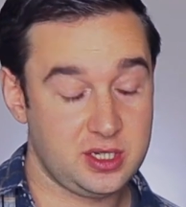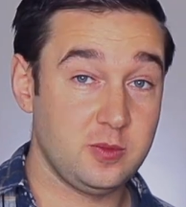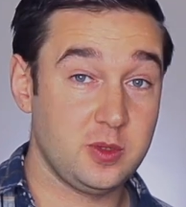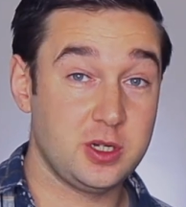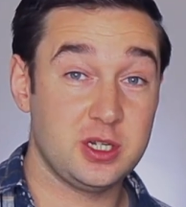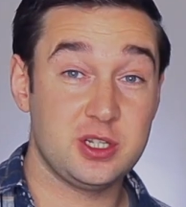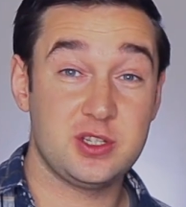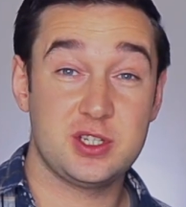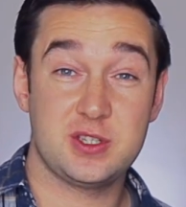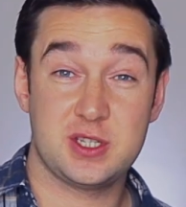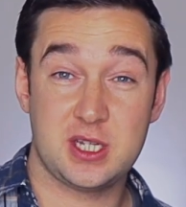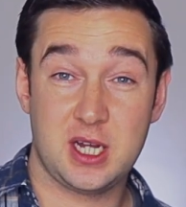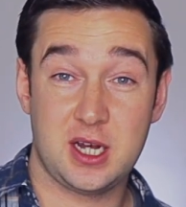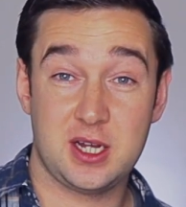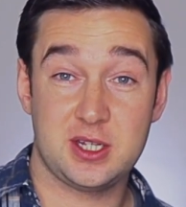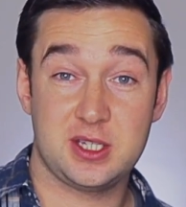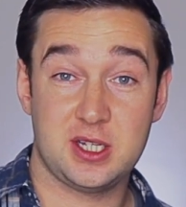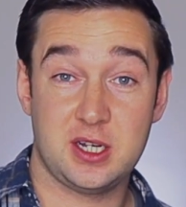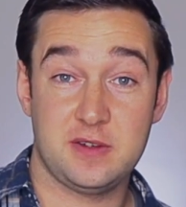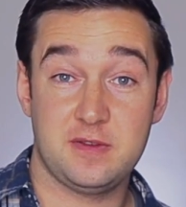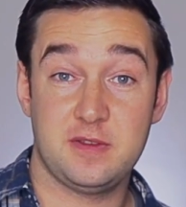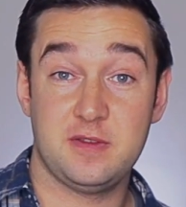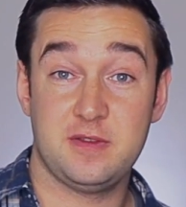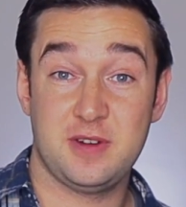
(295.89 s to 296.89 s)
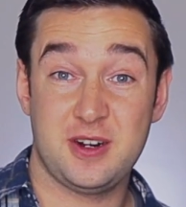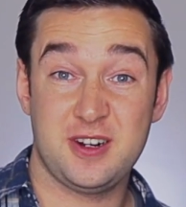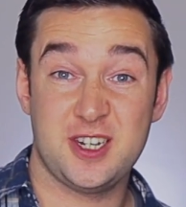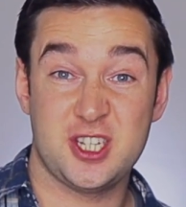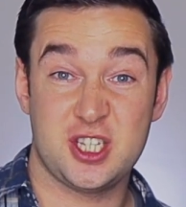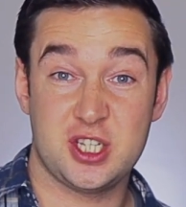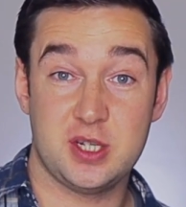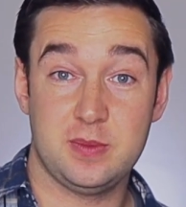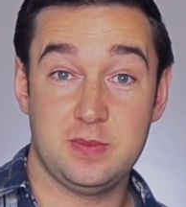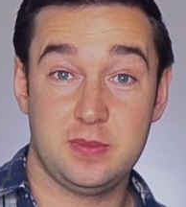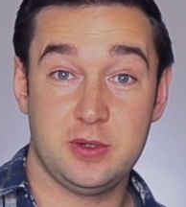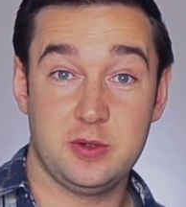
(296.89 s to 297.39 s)
We're going to start off very
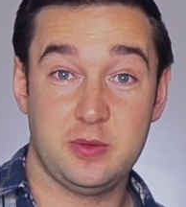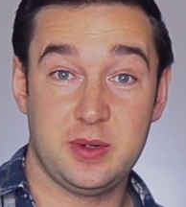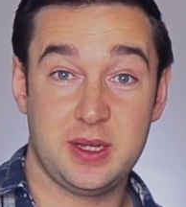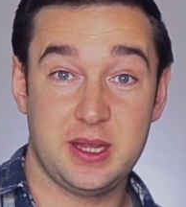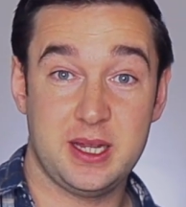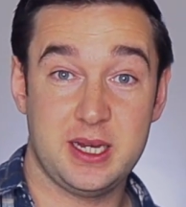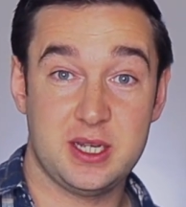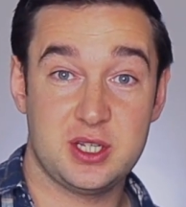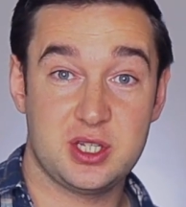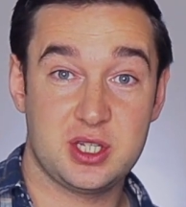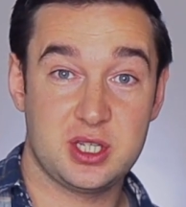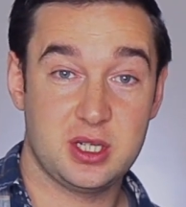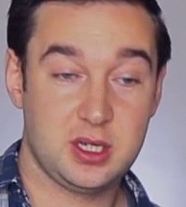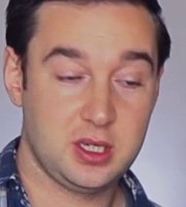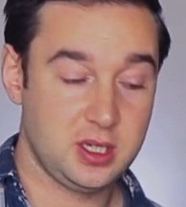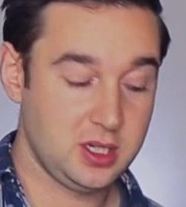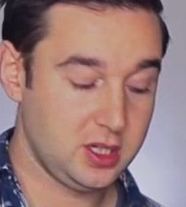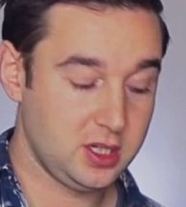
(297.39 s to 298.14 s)
simple with this.